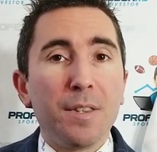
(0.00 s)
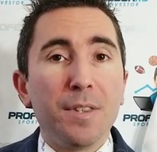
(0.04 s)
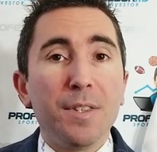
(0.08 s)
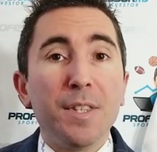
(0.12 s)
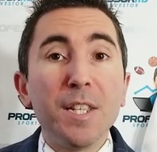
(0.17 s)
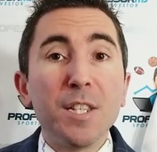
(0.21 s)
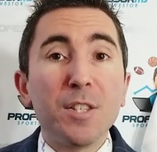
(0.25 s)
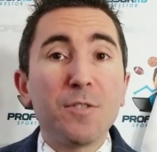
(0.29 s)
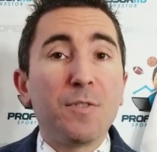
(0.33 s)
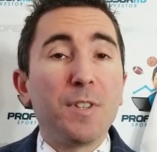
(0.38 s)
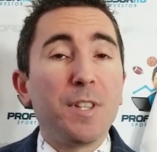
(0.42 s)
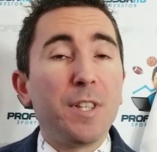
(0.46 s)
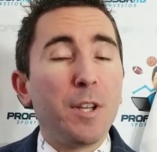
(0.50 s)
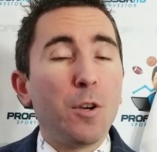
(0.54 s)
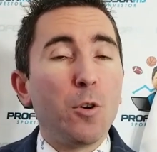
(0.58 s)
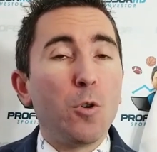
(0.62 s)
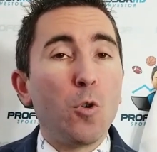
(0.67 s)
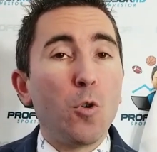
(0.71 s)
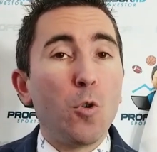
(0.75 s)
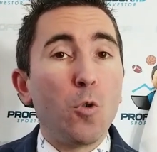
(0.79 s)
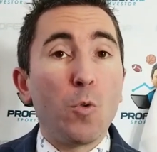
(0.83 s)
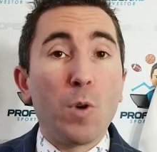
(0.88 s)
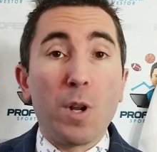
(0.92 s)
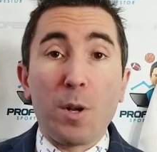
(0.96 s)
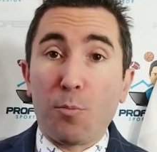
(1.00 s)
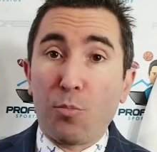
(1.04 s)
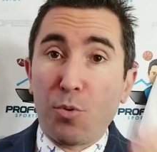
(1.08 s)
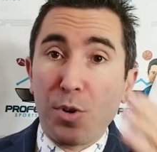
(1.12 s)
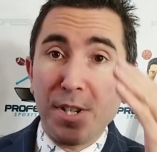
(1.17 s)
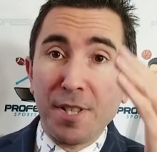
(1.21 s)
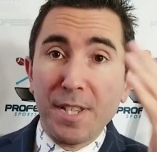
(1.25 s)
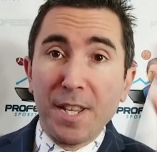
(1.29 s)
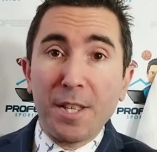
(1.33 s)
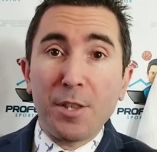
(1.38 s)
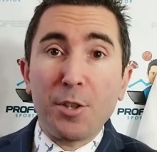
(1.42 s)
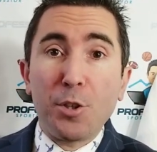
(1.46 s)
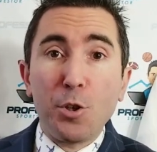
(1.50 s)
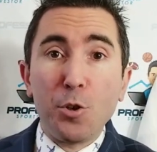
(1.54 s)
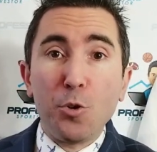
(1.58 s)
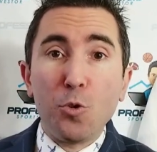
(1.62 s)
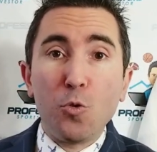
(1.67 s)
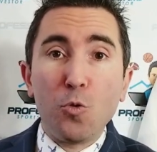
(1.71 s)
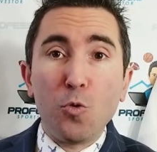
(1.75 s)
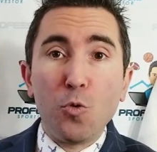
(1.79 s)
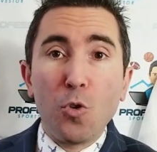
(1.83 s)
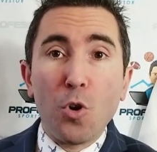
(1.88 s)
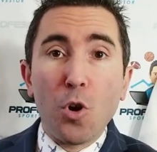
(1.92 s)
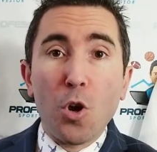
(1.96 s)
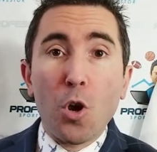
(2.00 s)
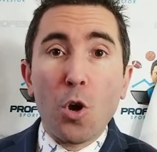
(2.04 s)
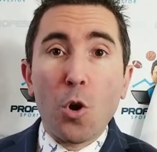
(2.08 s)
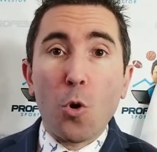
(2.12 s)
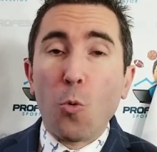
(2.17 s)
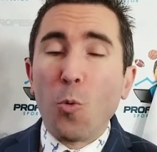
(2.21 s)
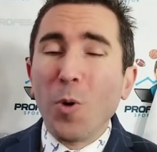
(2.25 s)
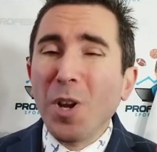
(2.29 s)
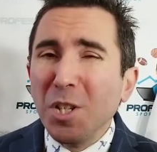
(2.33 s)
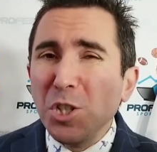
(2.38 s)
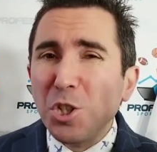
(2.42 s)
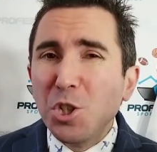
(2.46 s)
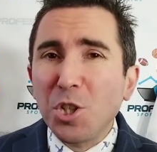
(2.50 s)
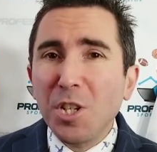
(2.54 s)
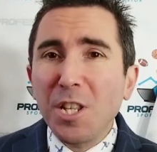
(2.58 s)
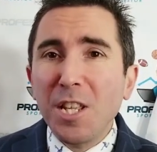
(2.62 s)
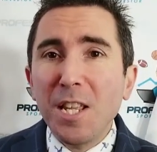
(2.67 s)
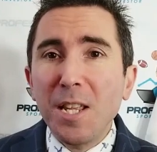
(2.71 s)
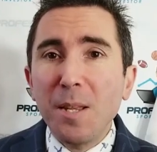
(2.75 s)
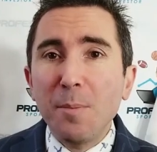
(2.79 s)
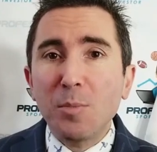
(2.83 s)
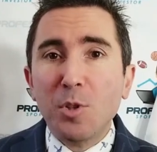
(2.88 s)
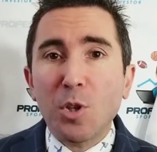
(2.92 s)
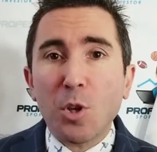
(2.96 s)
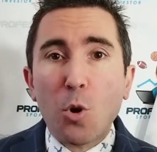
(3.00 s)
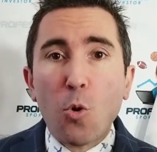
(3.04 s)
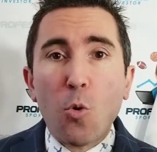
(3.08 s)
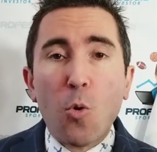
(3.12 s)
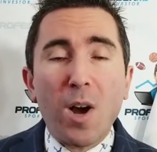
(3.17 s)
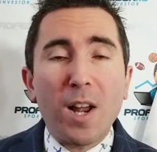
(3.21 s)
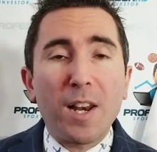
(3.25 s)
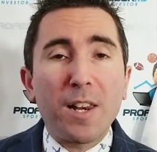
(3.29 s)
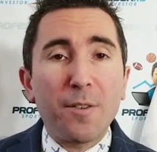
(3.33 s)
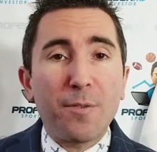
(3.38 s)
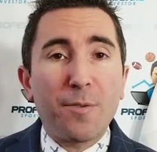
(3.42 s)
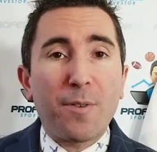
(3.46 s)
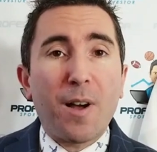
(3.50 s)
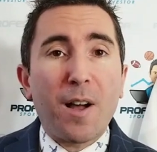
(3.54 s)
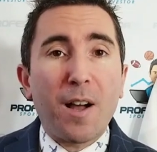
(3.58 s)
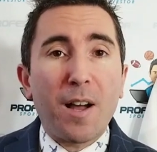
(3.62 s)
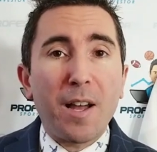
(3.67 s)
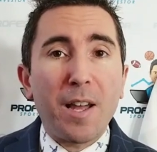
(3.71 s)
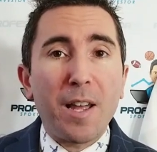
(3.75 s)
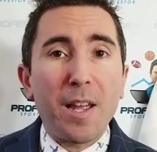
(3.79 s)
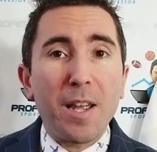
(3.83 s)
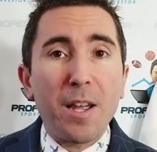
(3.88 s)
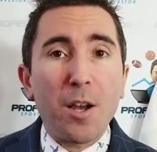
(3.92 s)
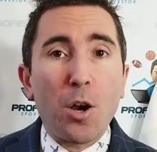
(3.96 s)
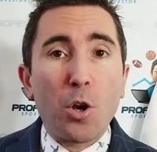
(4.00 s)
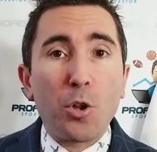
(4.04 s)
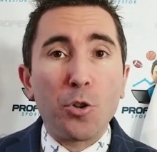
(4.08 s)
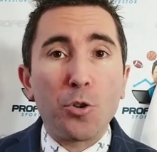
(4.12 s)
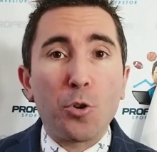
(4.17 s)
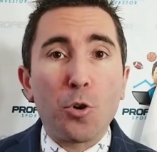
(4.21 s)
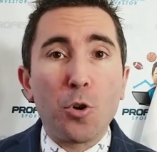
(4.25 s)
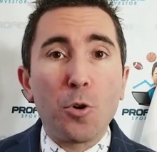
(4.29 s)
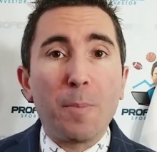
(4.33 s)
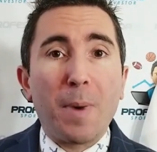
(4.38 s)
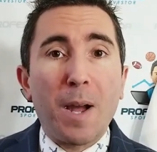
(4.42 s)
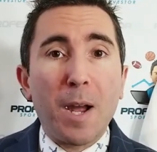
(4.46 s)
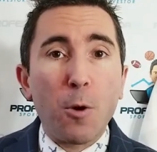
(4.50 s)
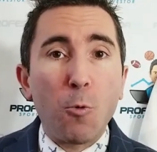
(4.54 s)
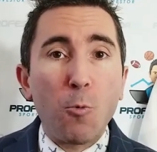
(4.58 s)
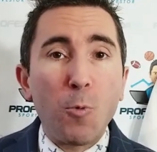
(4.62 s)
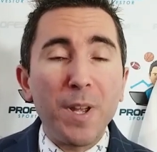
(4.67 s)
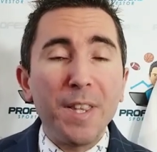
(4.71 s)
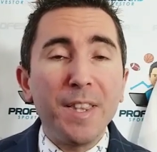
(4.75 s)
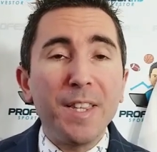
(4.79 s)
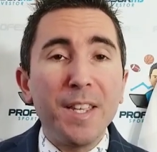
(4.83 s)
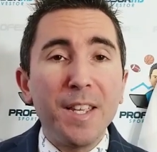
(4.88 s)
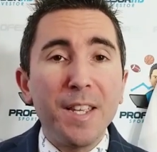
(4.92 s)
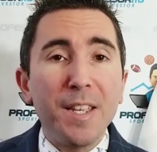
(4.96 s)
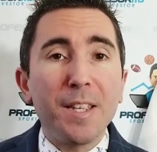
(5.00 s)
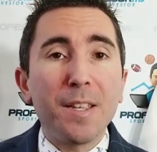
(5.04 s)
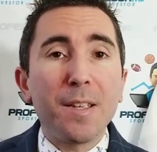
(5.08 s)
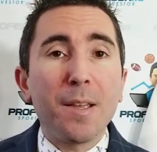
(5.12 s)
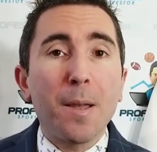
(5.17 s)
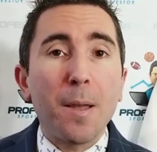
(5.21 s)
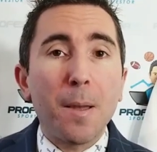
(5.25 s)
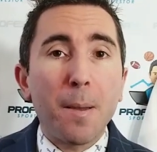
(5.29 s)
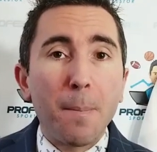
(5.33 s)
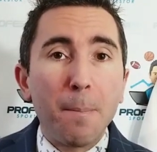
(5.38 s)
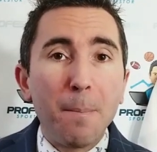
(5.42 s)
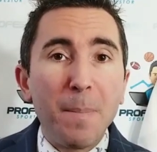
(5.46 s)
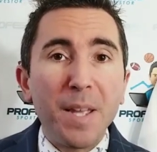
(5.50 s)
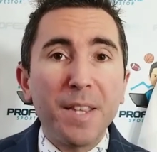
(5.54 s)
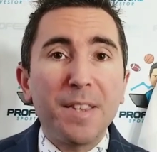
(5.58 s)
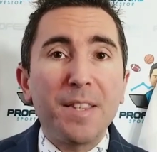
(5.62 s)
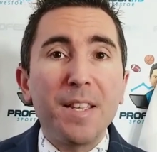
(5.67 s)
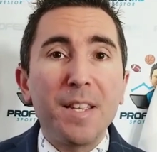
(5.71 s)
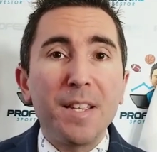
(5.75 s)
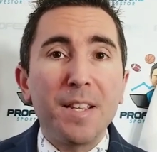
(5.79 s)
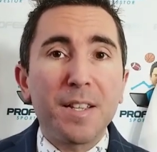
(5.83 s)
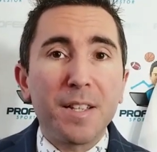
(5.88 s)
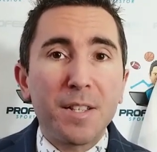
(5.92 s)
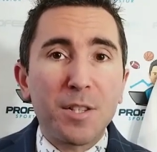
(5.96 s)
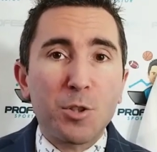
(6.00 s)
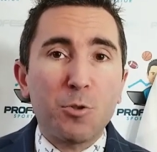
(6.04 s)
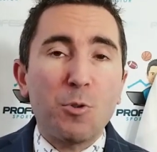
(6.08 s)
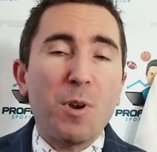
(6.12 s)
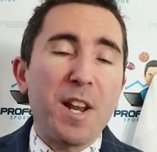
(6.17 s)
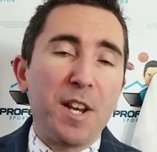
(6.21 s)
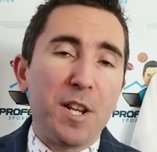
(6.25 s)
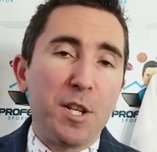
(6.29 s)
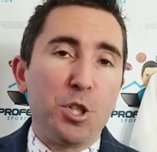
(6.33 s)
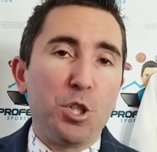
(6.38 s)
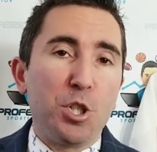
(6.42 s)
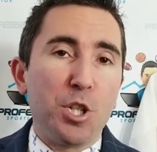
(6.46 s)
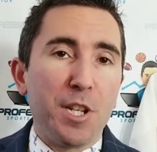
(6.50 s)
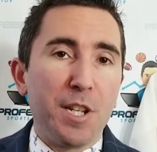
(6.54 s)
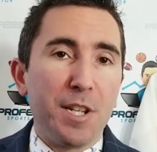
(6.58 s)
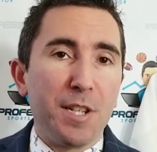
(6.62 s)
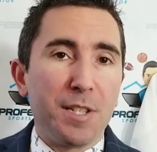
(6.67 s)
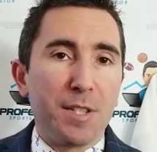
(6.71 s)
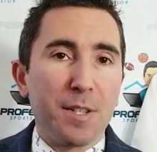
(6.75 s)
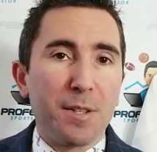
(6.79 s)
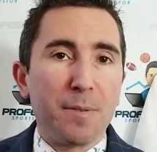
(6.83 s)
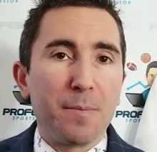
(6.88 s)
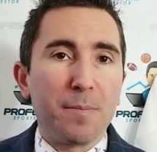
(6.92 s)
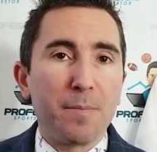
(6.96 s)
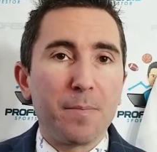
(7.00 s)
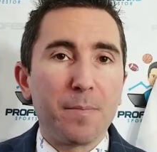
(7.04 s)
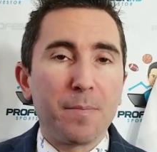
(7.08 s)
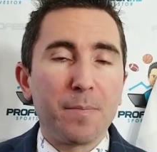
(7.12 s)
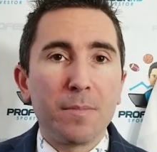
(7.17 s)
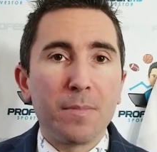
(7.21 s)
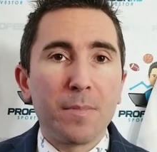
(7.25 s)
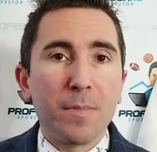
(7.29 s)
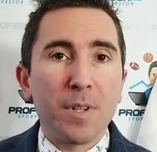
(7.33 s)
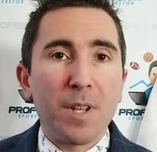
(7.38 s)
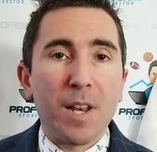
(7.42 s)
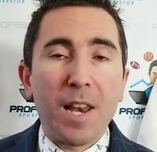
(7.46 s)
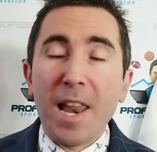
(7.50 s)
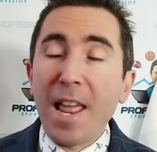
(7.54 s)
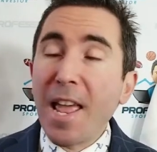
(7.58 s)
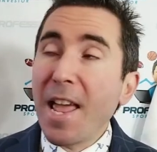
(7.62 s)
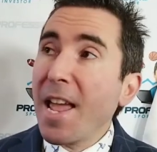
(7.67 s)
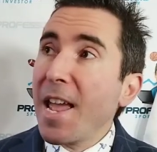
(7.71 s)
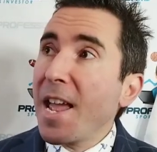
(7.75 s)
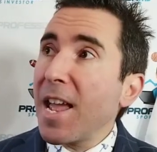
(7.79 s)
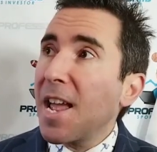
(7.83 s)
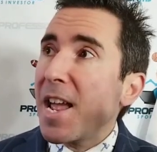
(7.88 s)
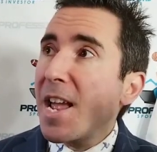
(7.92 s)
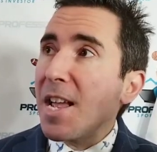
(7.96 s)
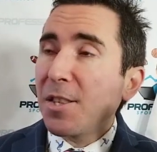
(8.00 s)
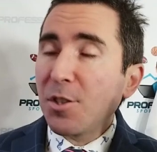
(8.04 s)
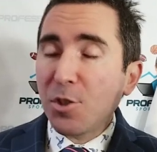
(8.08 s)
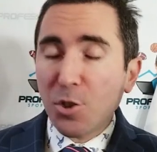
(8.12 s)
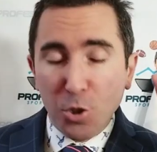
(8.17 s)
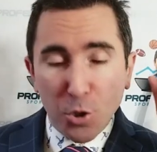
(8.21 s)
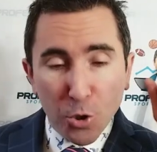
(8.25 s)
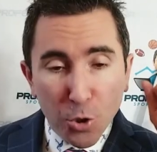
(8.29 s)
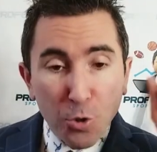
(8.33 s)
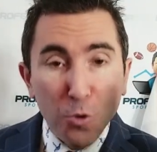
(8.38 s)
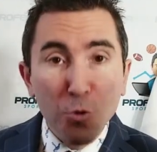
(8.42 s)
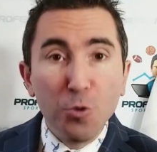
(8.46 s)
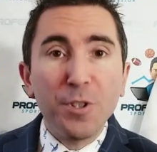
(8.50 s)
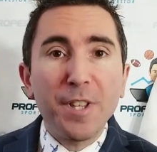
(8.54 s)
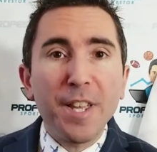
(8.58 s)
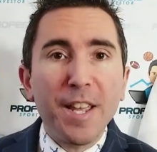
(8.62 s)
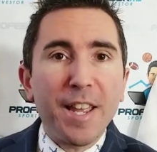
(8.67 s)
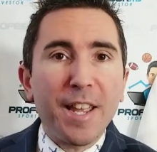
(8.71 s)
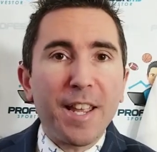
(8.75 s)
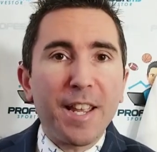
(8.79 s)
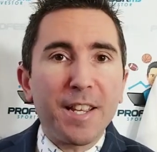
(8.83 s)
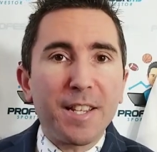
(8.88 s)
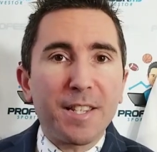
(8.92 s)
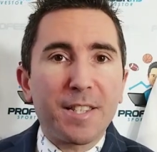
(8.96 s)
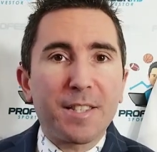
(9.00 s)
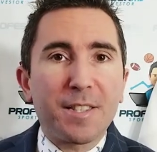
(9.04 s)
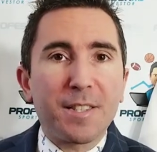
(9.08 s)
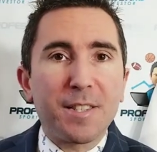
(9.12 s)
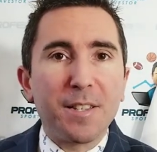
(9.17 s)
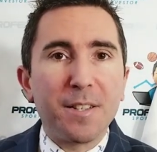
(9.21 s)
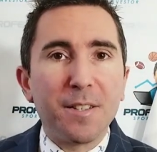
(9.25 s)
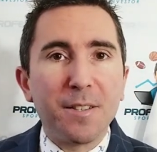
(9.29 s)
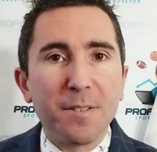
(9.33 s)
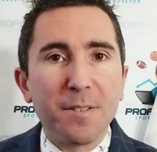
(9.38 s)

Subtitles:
This video will present you which teams qualify under my winning betting strategies. Let's do this!